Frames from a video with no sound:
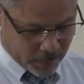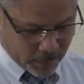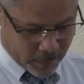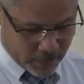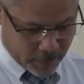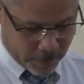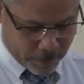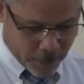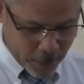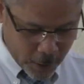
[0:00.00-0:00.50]

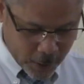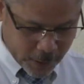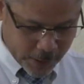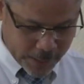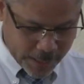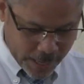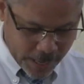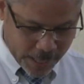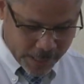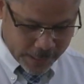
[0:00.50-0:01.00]
The first
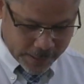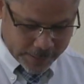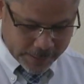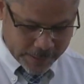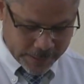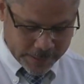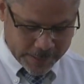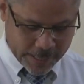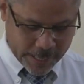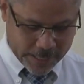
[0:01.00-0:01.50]

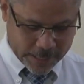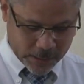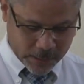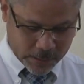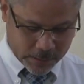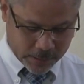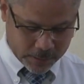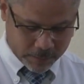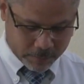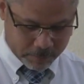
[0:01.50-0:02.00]
reality that
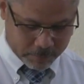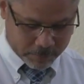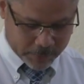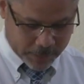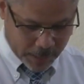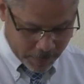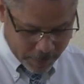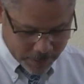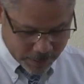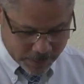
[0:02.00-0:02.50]
is
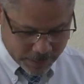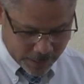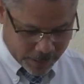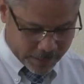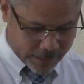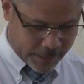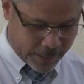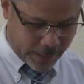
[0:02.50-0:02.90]
demonstrated